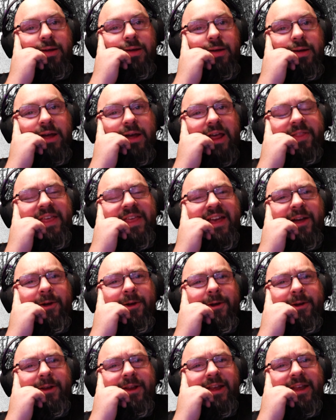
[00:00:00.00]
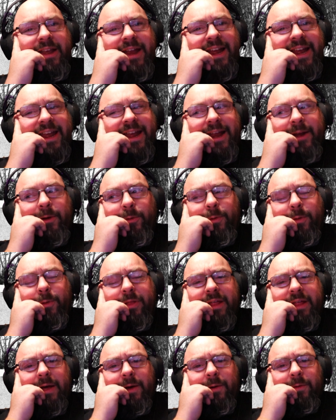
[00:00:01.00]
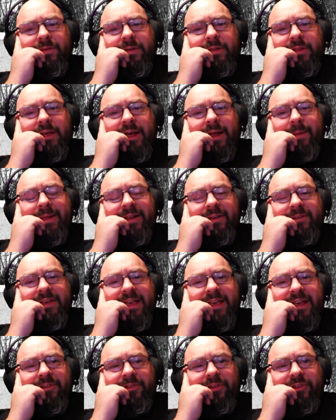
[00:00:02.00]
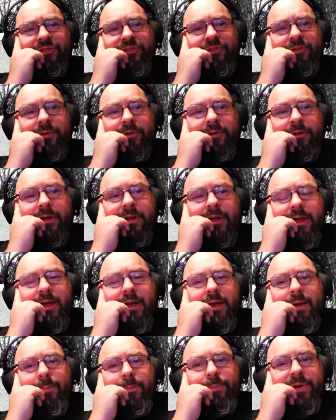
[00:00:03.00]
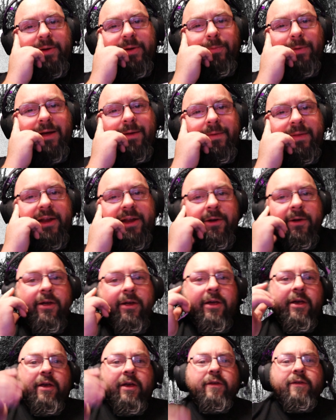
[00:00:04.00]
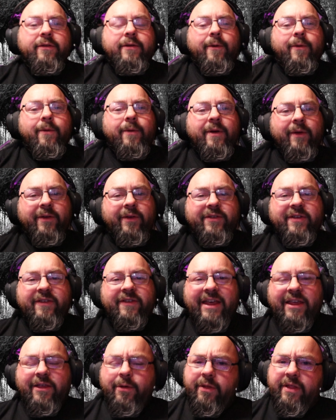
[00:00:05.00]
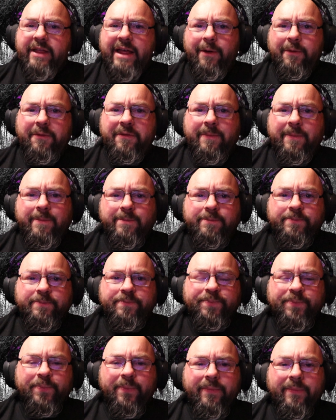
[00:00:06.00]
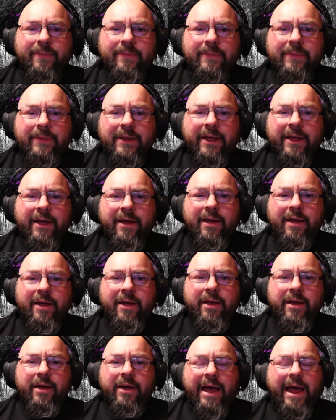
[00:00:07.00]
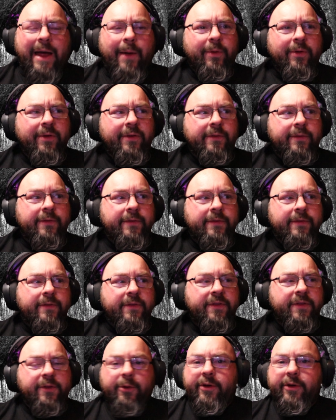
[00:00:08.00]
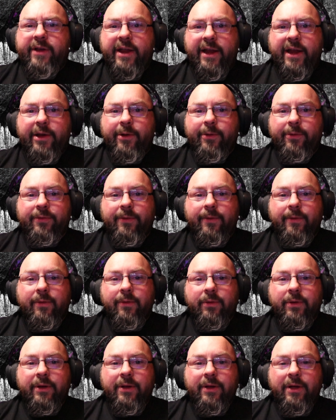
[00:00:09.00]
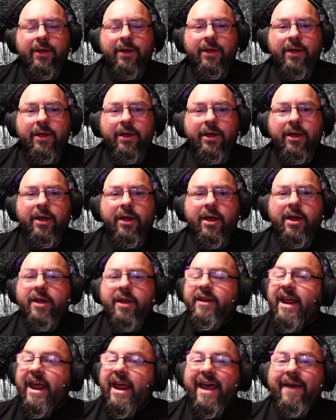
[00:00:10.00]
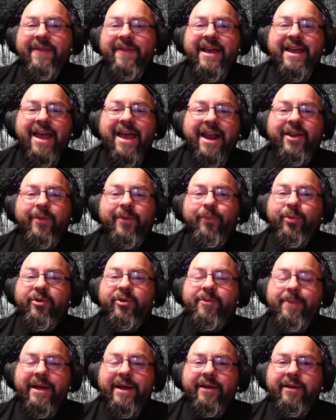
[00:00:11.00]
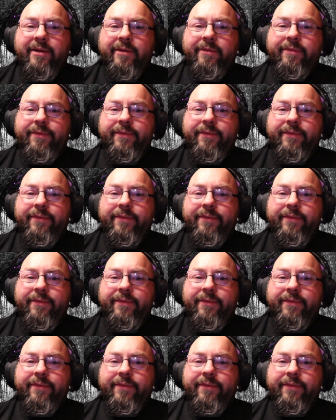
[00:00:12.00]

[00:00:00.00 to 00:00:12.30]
I think I heard it 99 or 2000. I'm not exactly sure, but around there. So let's just say 2000. I was 13 years old. To have that kind of perspective,